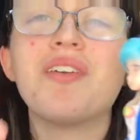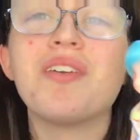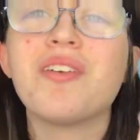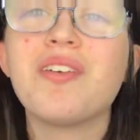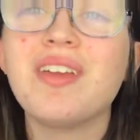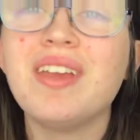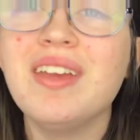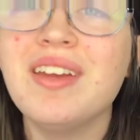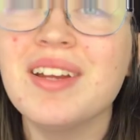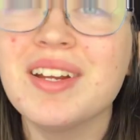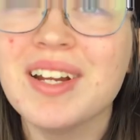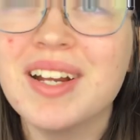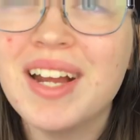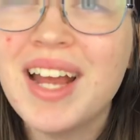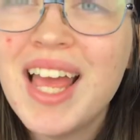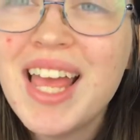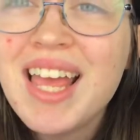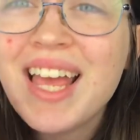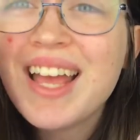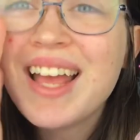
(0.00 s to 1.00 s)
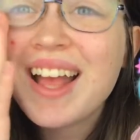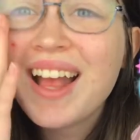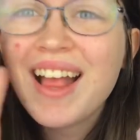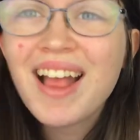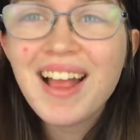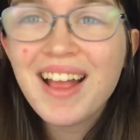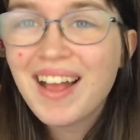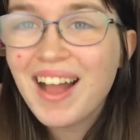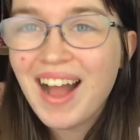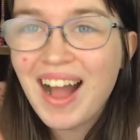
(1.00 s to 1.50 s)
her ear.
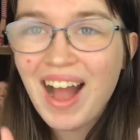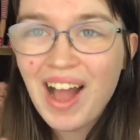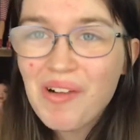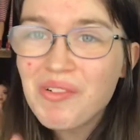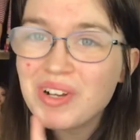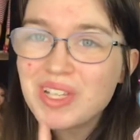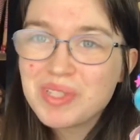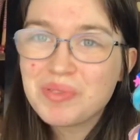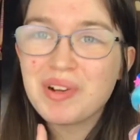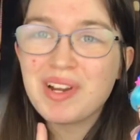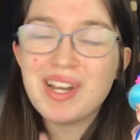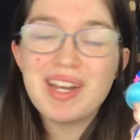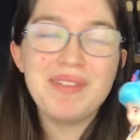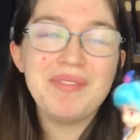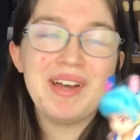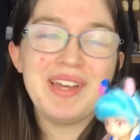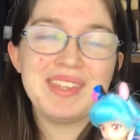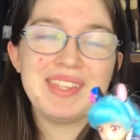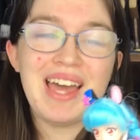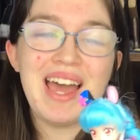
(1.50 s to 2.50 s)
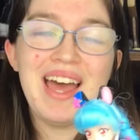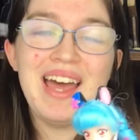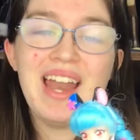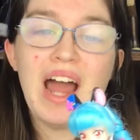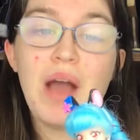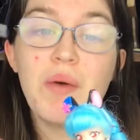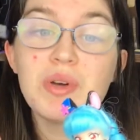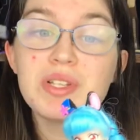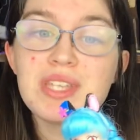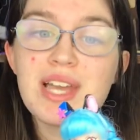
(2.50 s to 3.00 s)
I was worried about that.
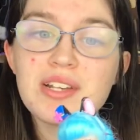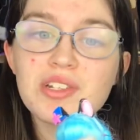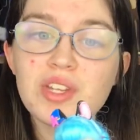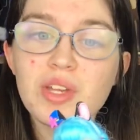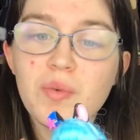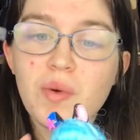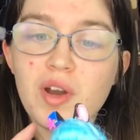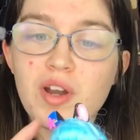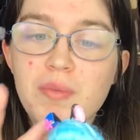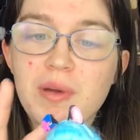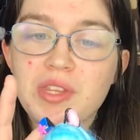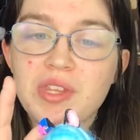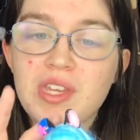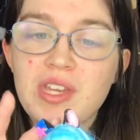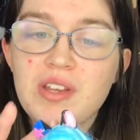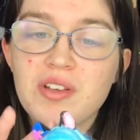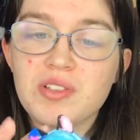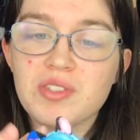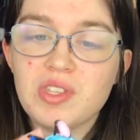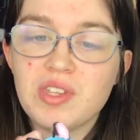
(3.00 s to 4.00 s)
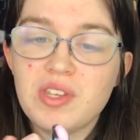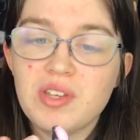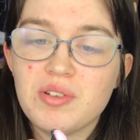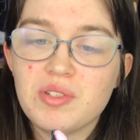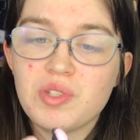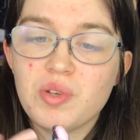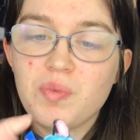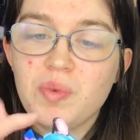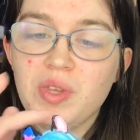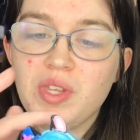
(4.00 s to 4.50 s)
I was actually worried about the ears, and the
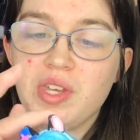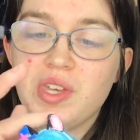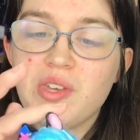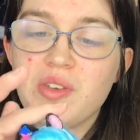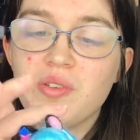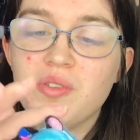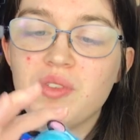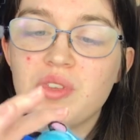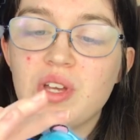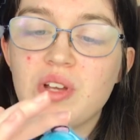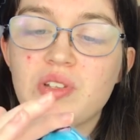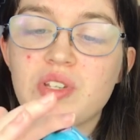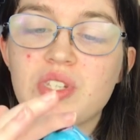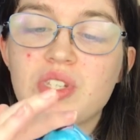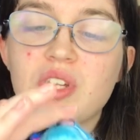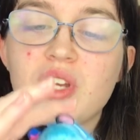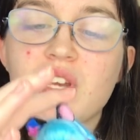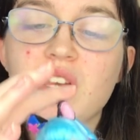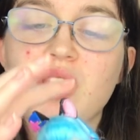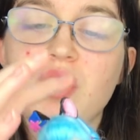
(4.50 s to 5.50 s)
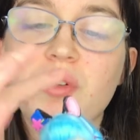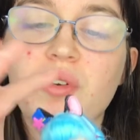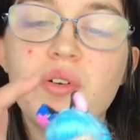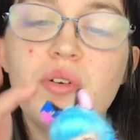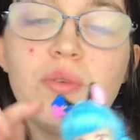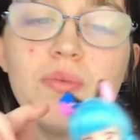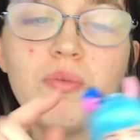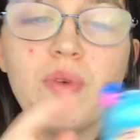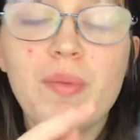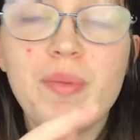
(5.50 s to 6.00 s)
ears are really cute. They're just a
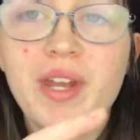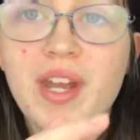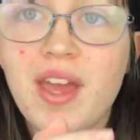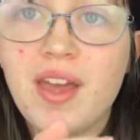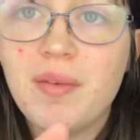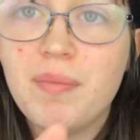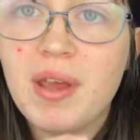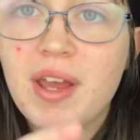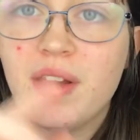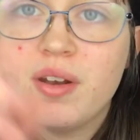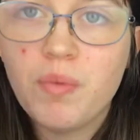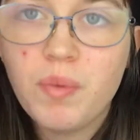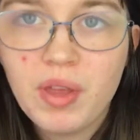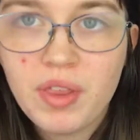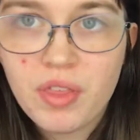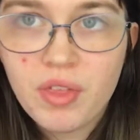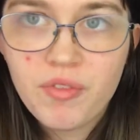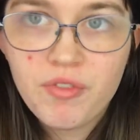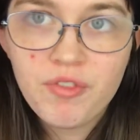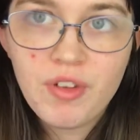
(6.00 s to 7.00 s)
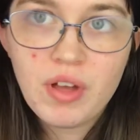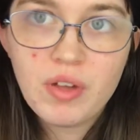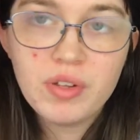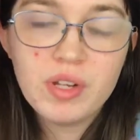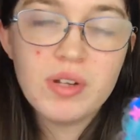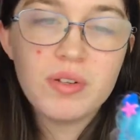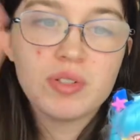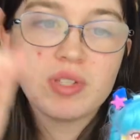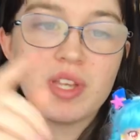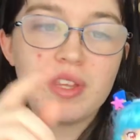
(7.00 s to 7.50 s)
little ribbon headband with felt
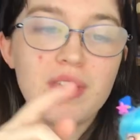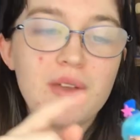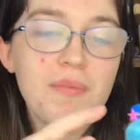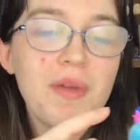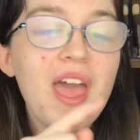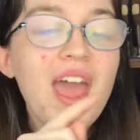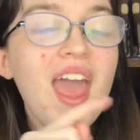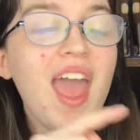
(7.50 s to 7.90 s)
ears on them.